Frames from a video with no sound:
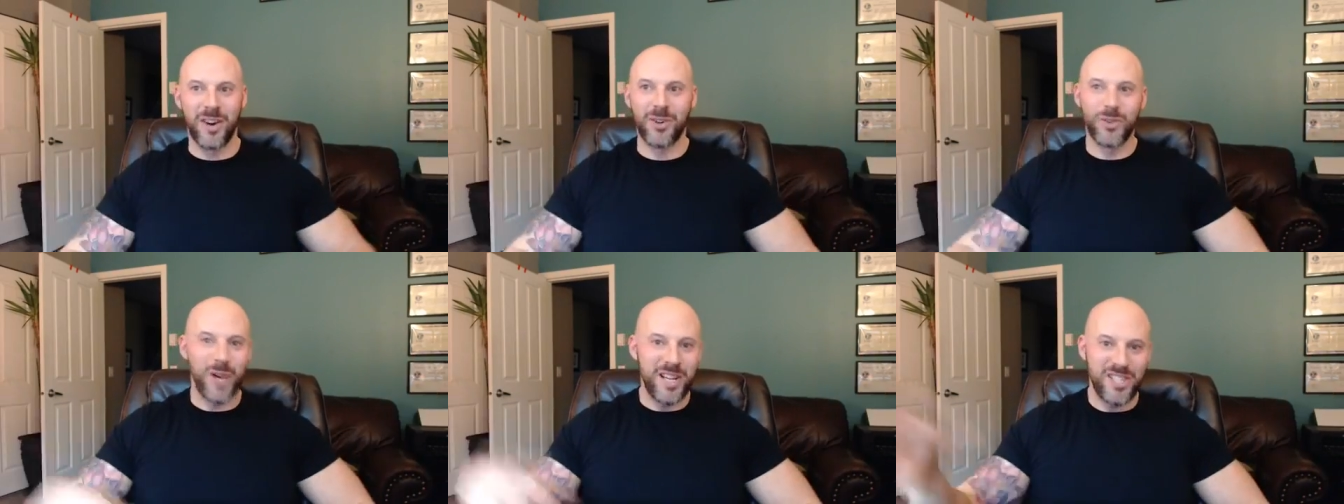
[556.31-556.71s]

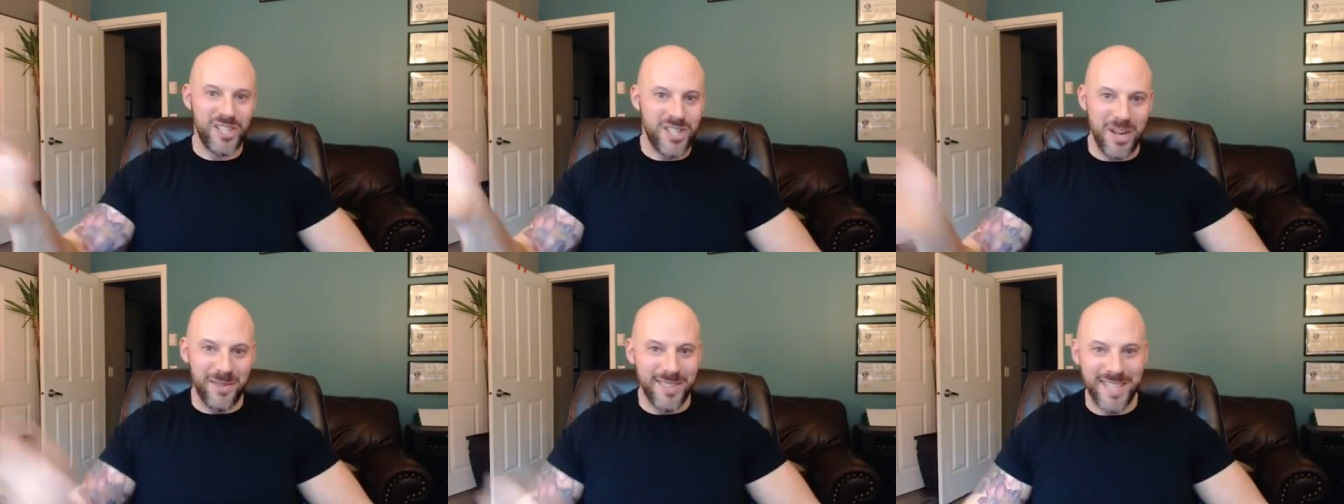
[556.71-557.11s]
crazy
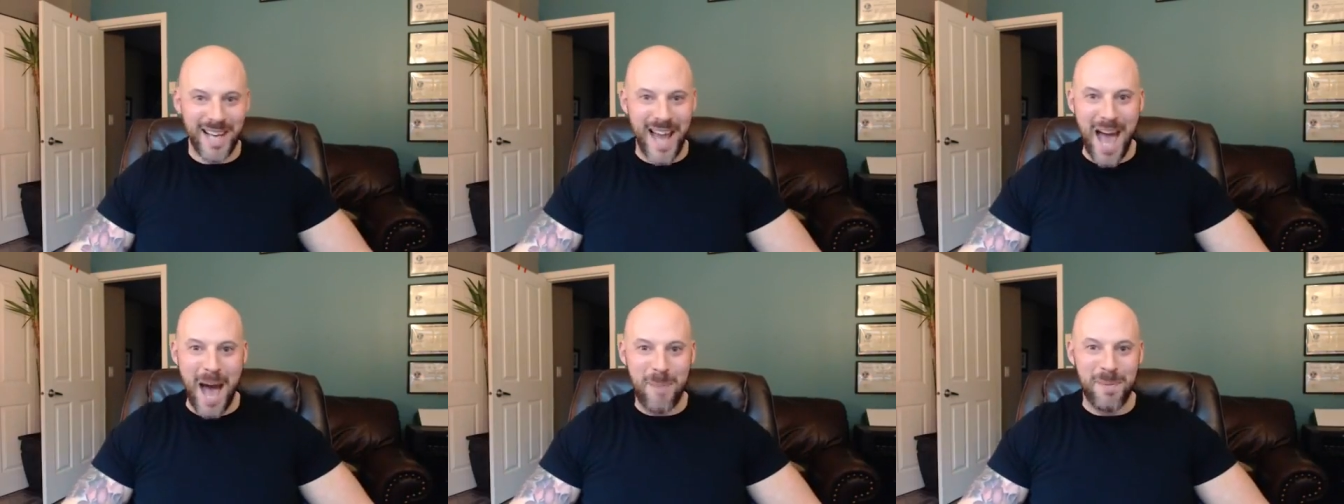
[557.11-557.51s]
shit was going
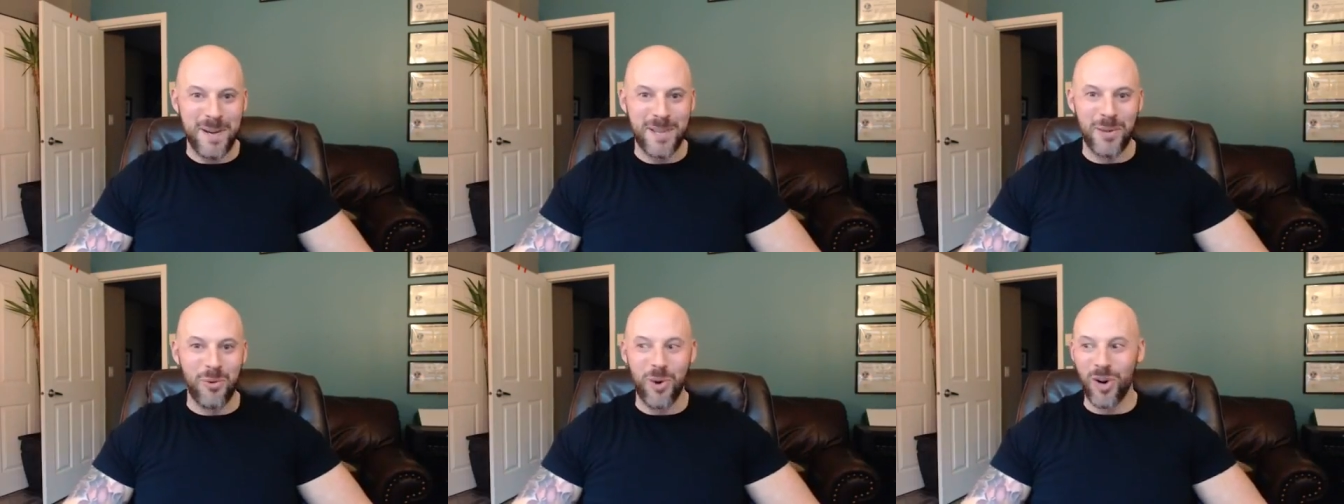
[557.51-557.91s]
to happen
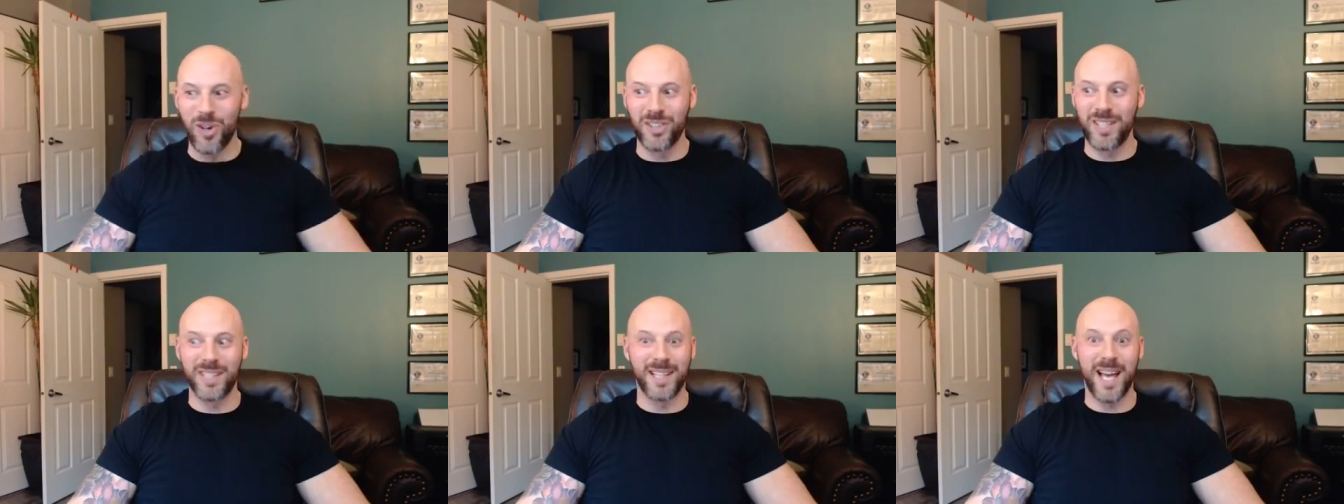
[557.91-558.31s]
in the
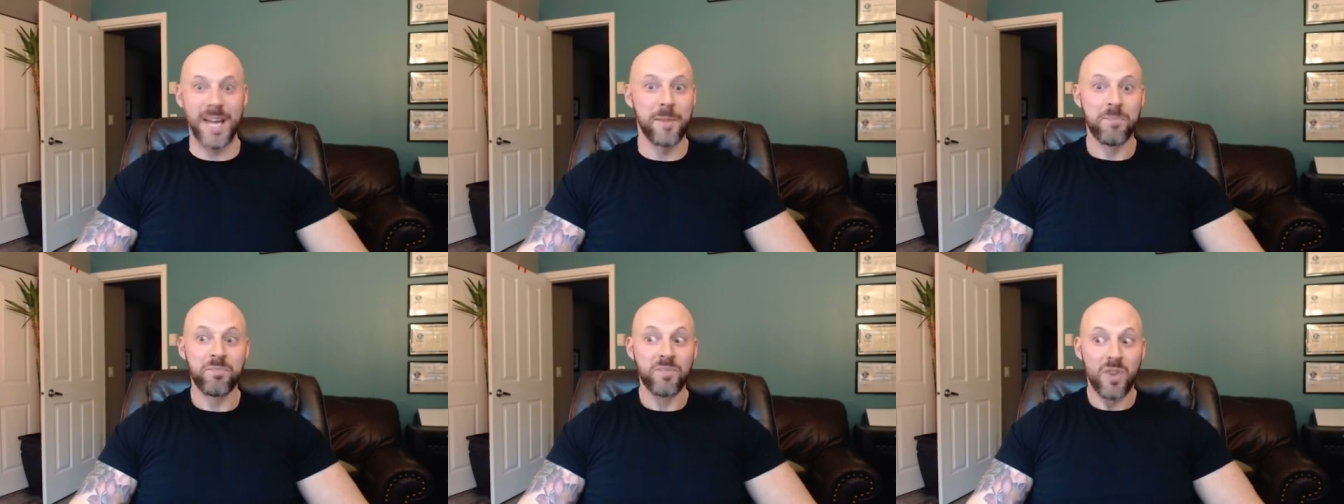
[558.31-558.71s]
world. And
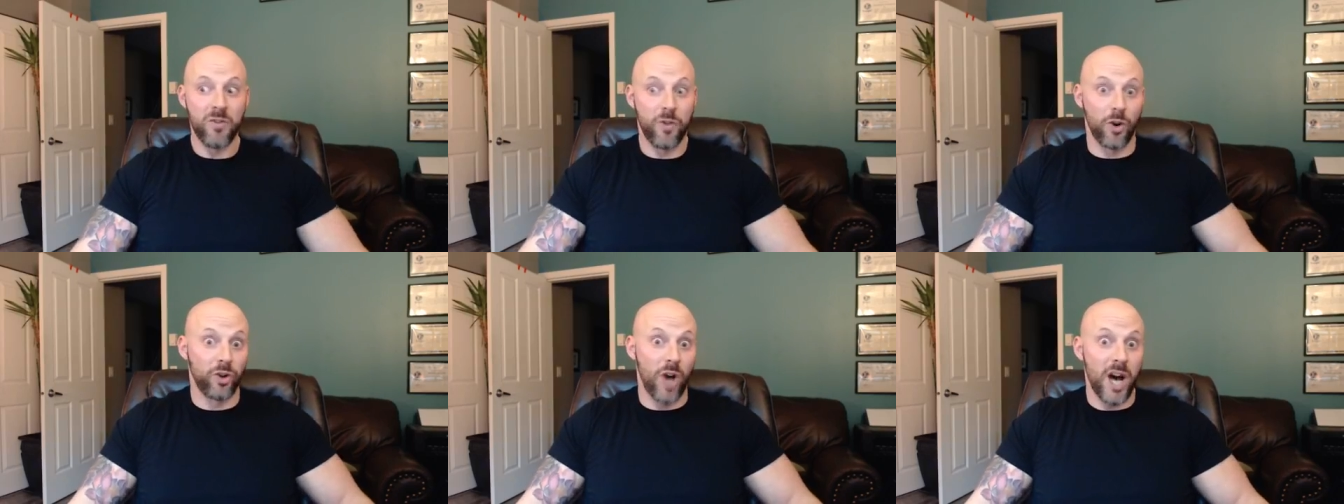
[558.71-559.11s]
like
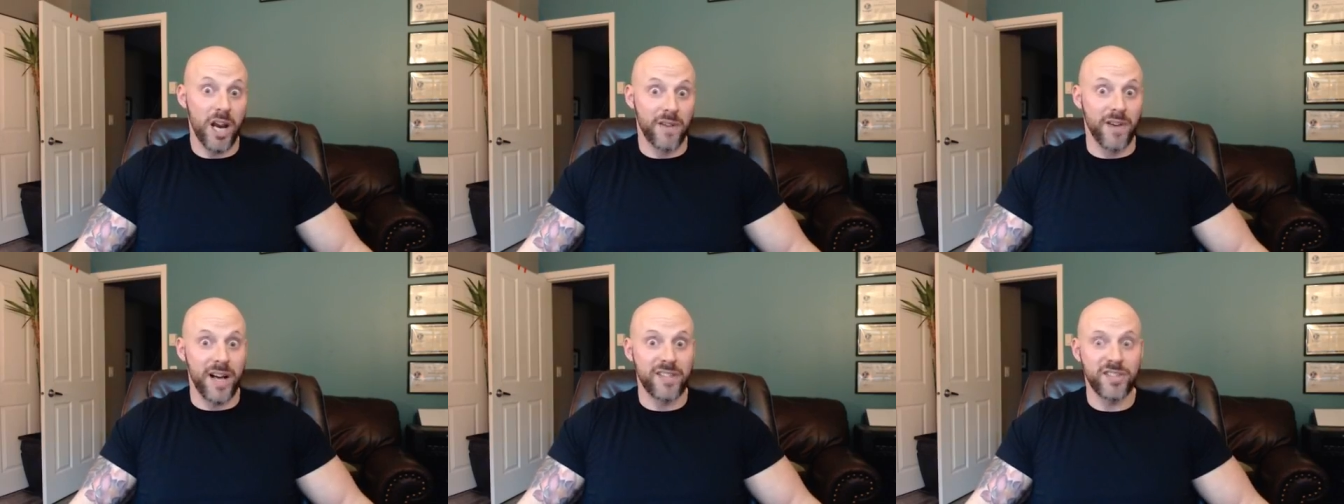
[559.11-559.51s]
for a lot
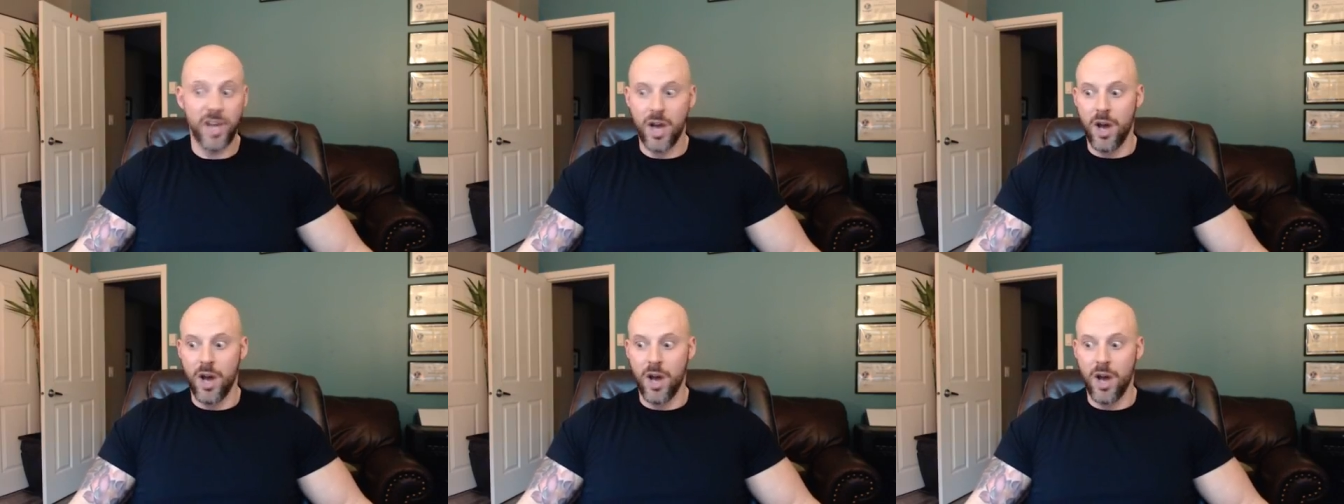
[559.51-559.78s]
of us,